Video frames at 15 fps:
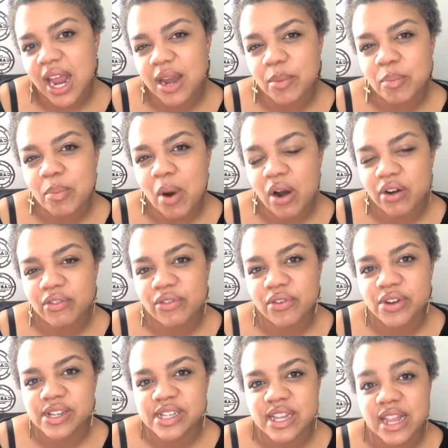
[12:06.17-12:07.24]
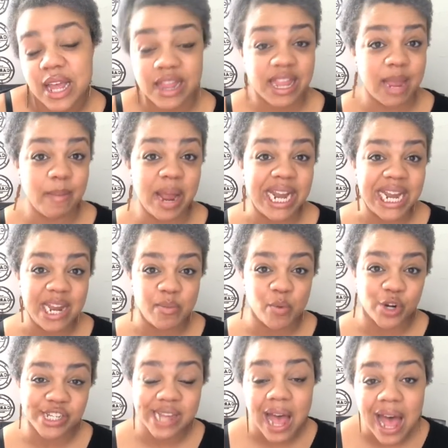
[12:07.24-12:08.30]
And part of the reason that they might need
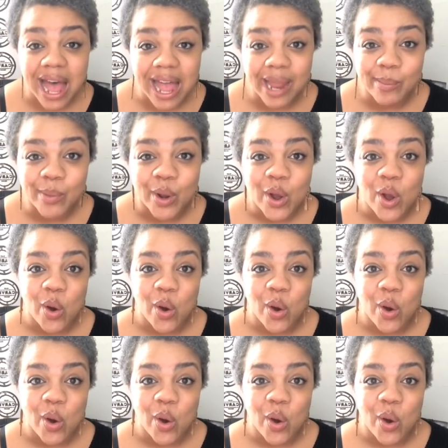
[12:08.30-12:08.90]
more time